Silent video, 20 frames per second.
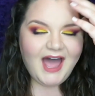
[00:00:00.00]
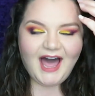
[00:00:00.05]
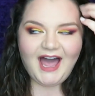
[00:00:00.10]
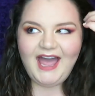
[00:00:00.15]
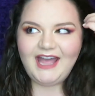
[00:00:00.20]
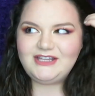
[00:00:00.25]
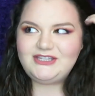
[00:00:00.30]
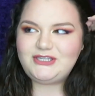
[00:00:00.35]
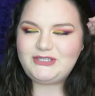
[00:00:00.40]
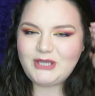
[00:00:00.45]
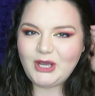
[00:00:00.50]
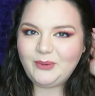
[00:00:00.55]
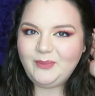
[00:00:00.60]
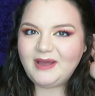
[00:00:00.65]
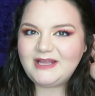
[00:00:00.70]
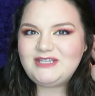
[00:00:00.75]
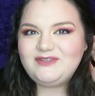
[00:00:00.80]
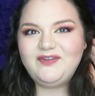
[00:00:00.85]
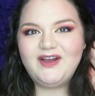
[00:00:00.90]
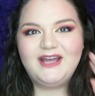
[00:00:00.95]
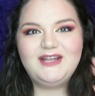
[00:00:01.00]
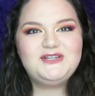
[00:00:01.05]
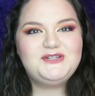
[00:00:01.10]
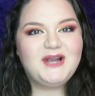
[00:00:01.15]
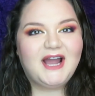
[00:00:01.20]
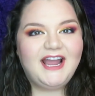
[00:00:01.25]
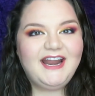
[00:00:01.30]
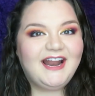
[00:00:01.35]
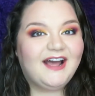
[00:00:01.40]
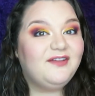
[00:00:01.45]
I had so much fun
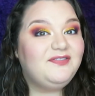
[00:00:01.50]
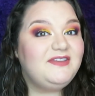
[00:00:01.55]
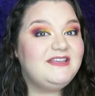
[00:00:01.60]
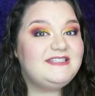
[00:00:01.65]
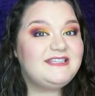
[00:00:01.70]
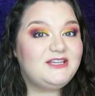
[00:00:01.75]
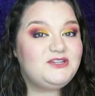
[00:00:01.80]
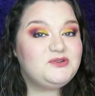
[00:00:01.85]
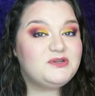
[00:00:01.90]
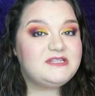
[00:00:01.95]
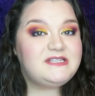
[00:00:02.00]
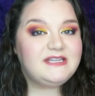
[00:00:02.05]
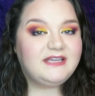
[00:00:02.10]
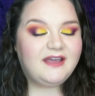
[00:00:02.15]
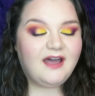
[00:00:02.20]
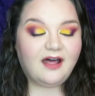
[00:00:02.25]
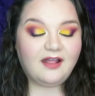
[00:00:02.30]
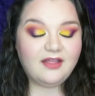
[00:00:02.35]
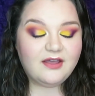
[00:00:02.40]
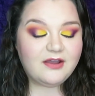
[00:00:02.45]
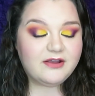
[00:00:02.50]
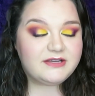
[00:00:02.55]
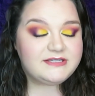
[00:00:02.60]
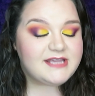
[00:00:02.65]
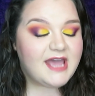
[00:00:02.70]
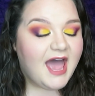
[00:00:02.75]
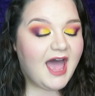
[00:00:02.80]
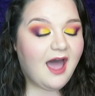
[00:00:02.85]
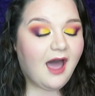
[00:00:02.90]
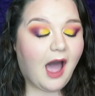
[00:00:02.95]
trying out these interesting colors.